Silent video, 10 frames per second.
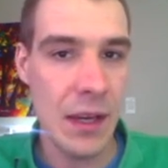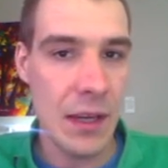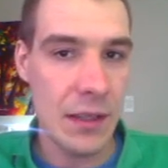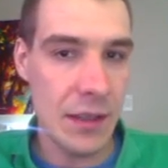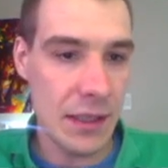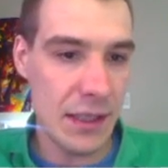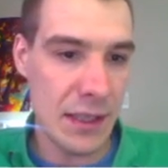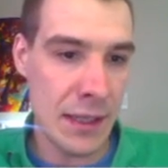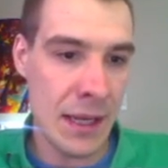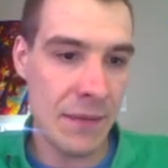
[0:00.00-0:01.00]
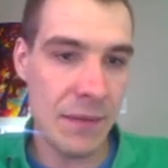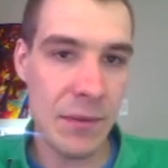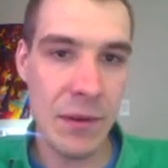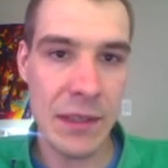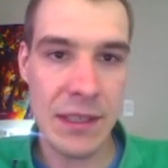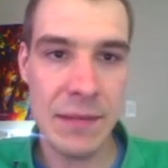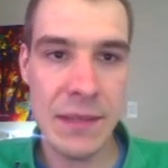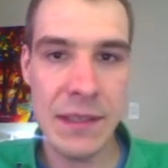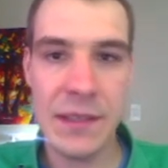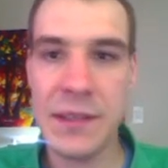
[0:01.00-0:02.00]
So that's an amphiprotic
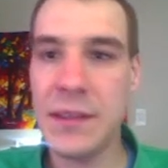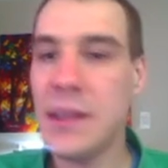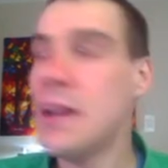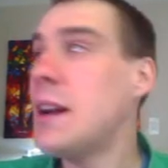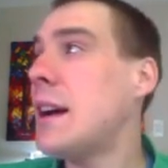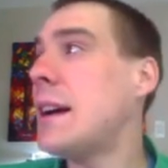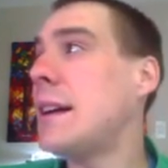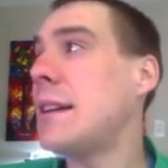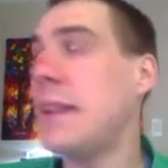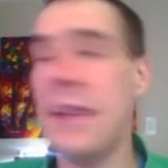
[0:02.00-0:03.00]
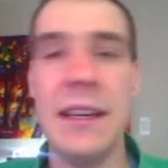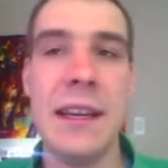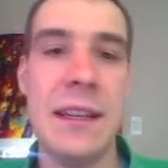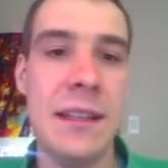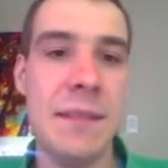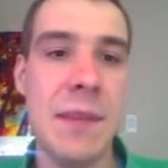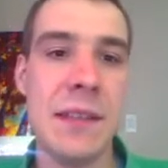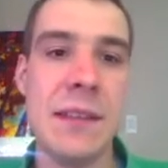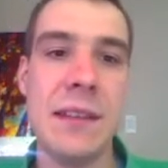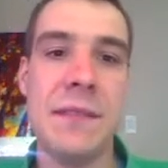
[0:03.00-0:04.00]
substance. And again, it
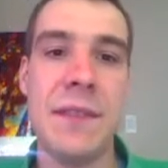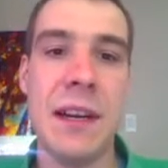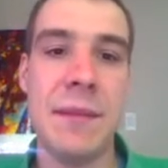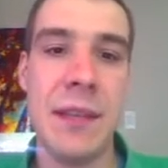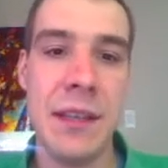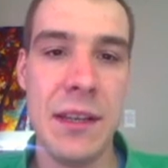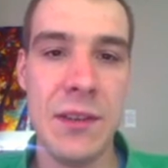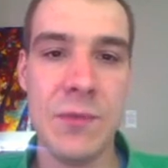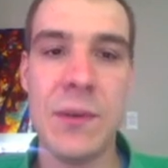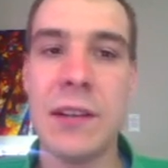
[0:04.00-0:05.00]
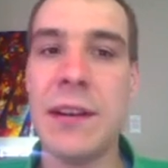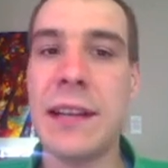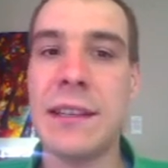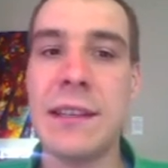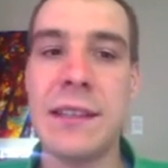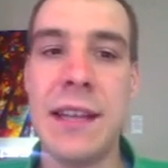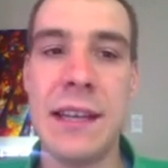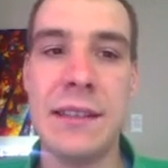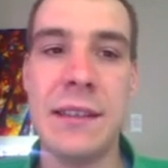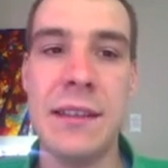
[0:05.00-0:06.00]
depends on the environment. Here's water acting as an
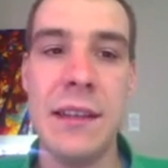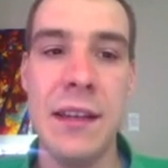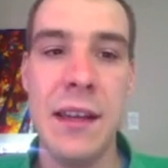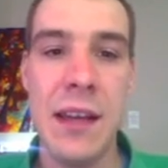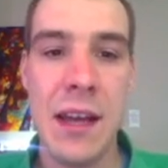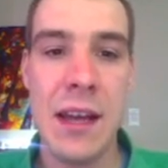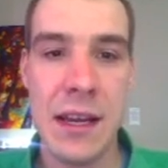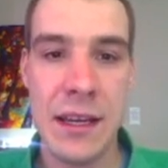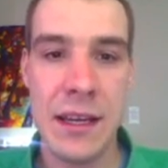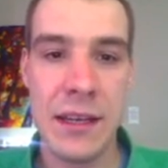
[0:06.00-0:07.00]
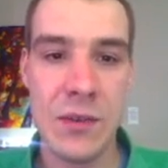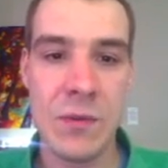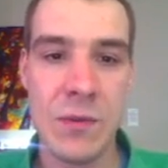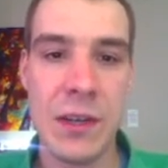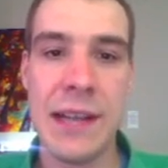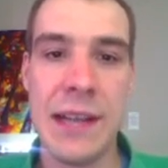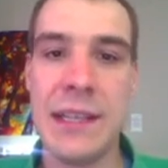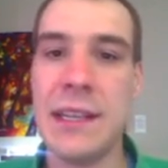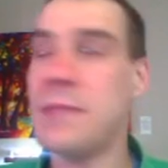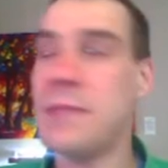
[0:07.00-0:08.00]
acid. Here's water
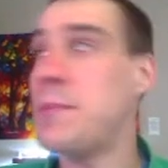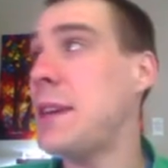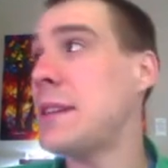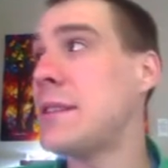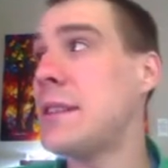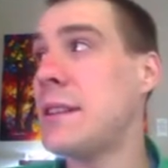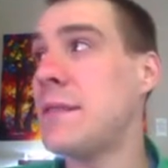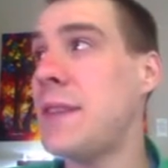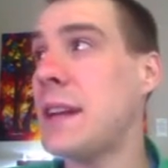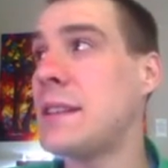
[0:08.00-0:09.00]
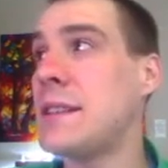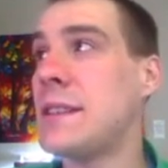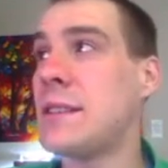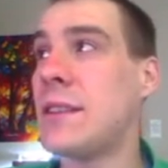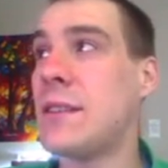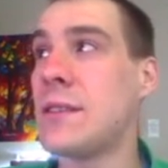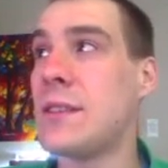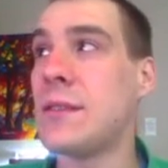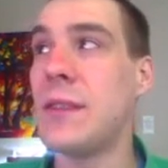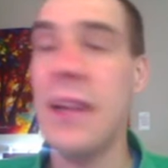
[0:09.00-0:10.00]
acting as a base. And in fact, this is
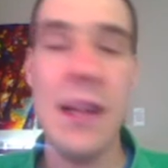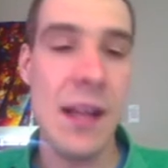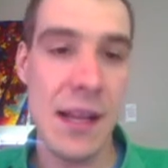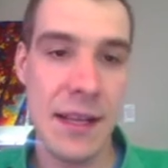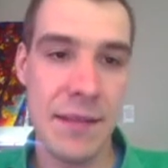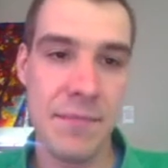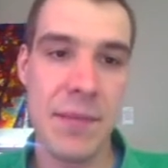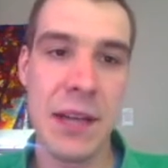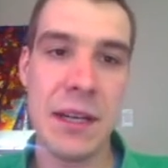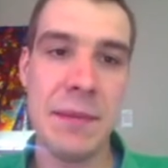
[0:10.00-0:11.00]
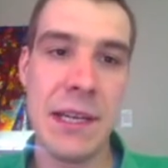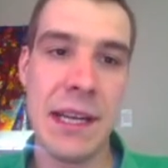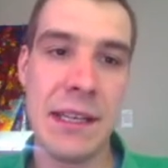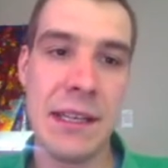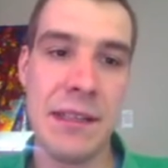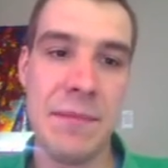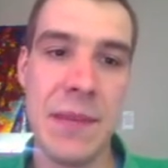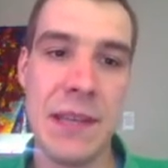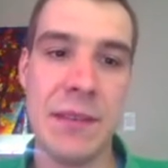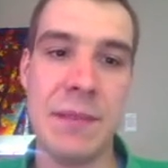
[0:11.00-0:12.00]
also bicarbonate acting as a
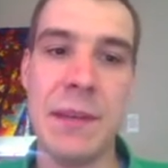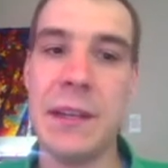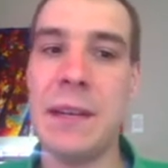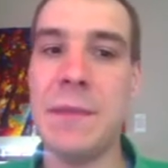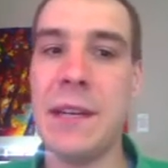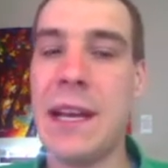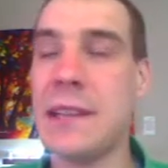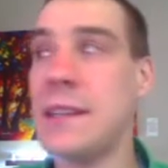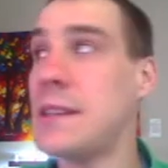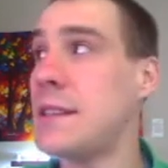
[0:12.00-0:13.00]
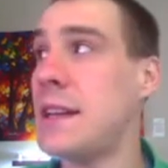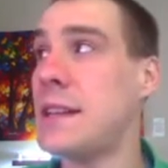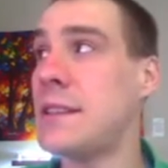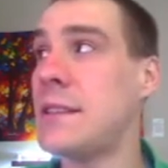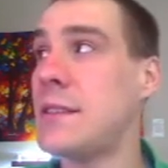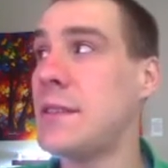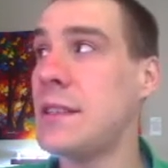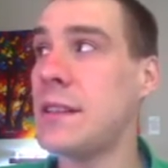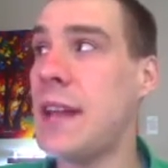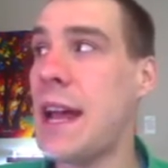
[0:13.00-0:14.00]
base or bicarbonate acting as an acid. So
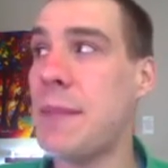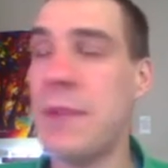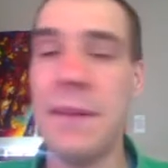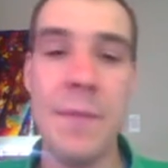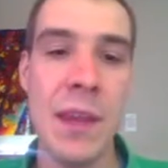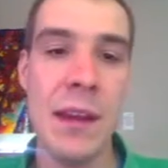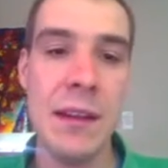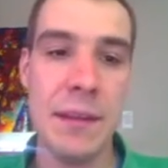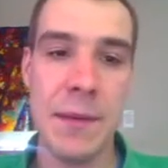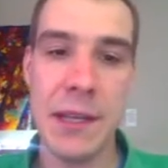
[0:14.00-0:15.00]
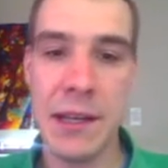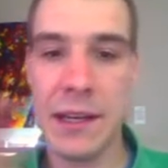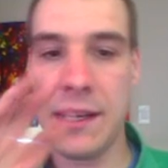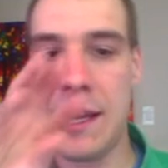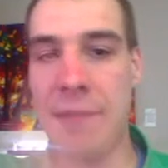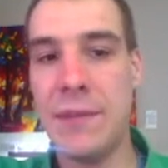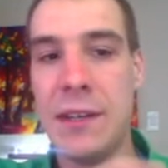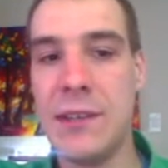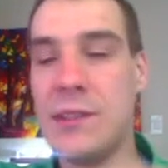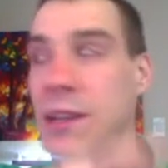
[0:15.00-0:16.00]
this will happen depending on if
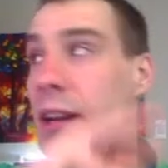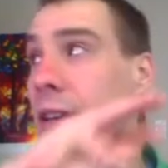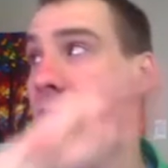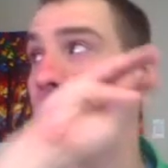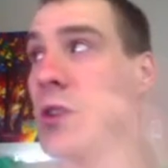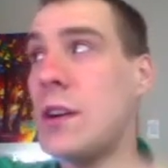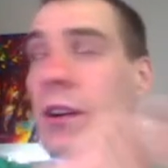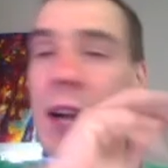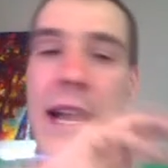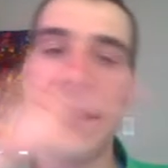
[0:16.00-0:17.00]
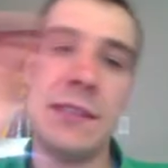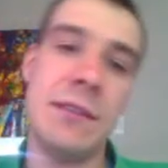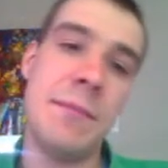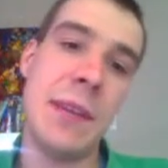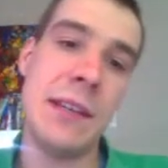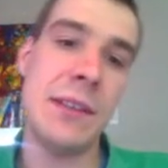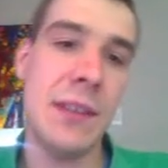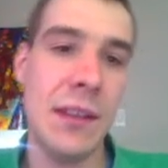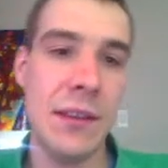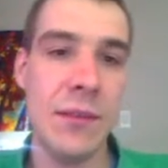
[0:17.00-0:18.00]
there's a stronger acid or
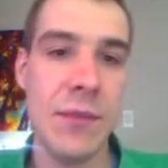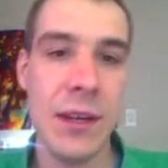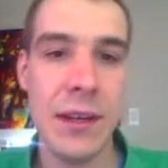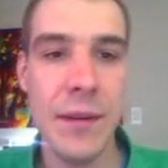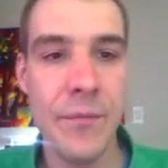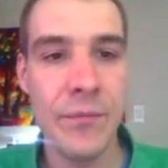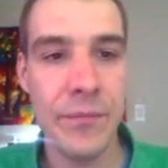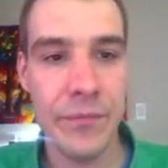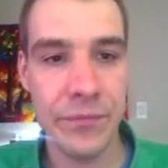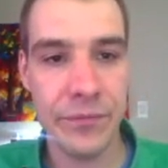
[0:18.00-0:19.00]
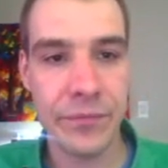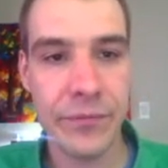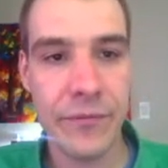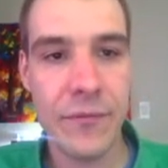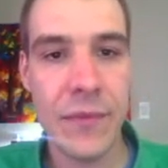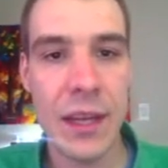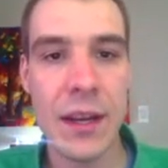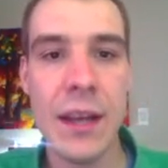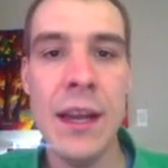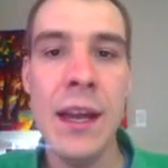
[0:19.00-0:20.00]
base in the water.
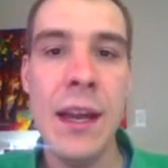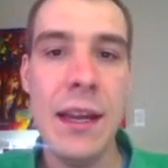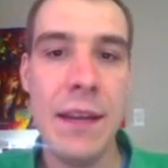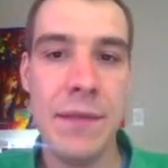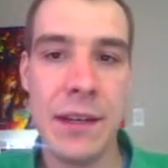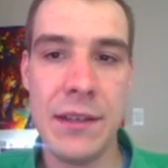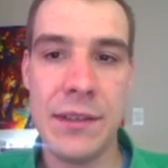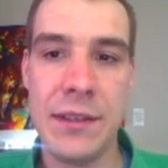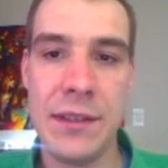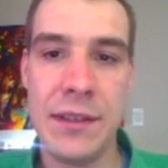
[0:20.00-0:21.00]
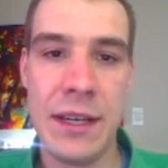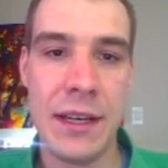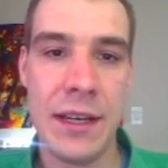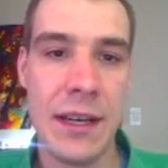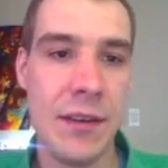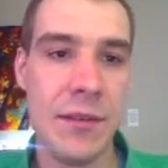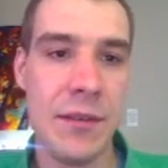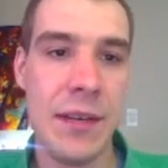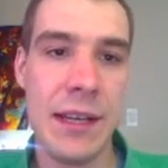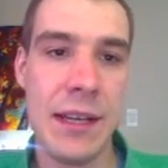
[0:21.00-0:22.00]
Right. If there's, I don't know,
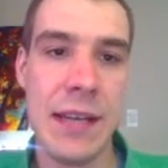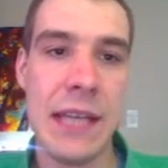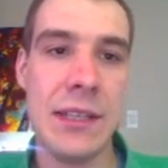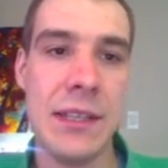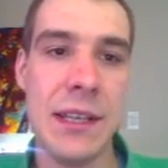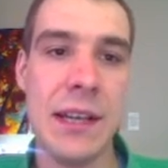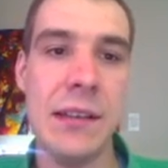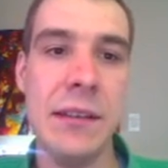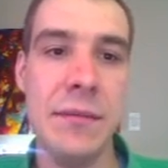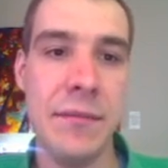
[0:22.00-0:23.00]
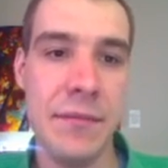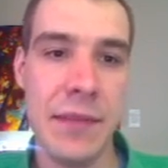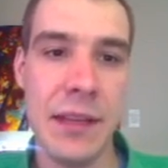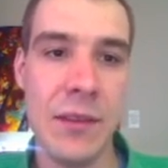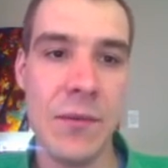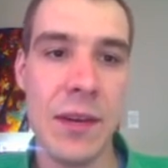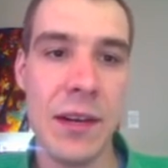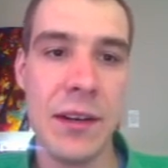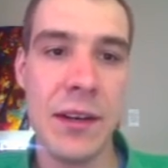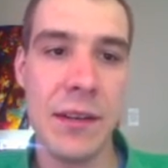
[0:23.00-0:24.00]
HCl in the
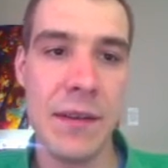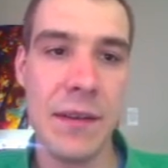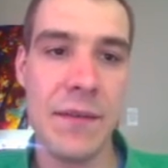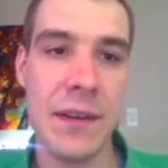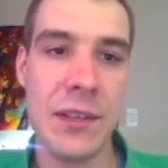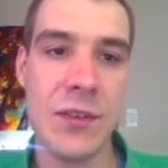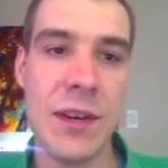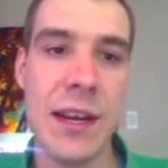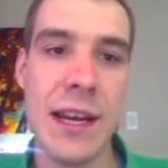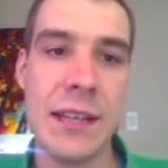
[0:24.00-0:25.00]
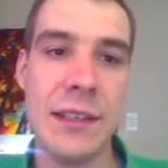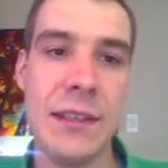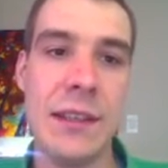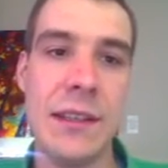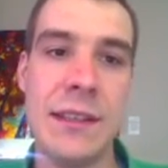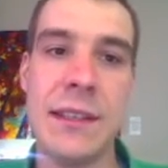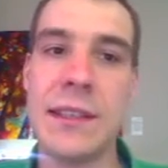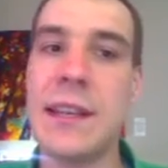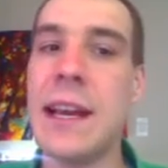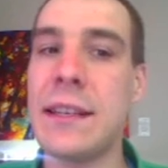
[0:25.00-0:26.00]
water, you've got a very strong acid, then this thing's
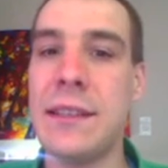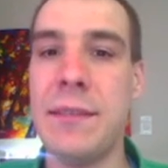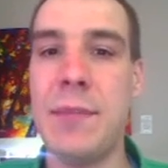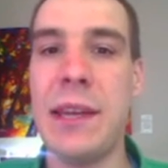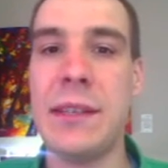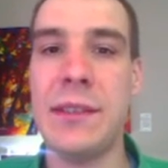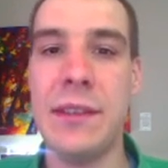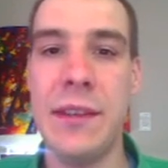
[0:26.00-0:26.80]
going to act as a base.